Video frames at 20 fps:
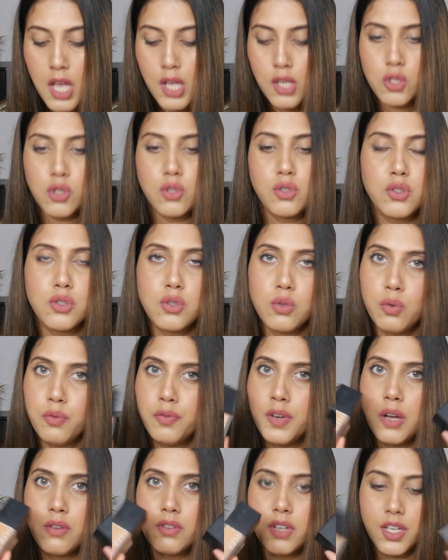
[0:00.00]
So 2
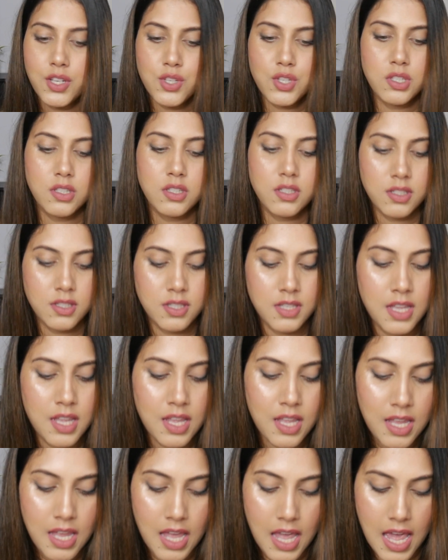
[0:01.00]
foundations
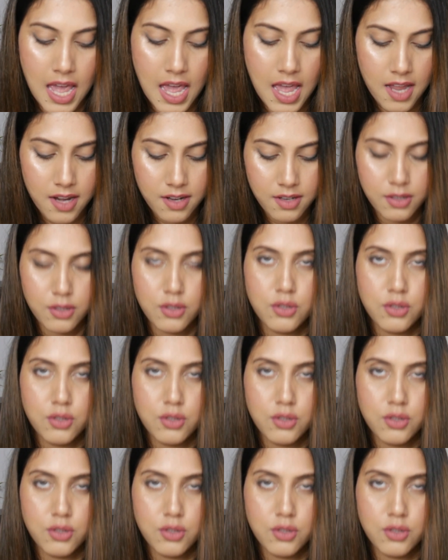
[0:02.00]
and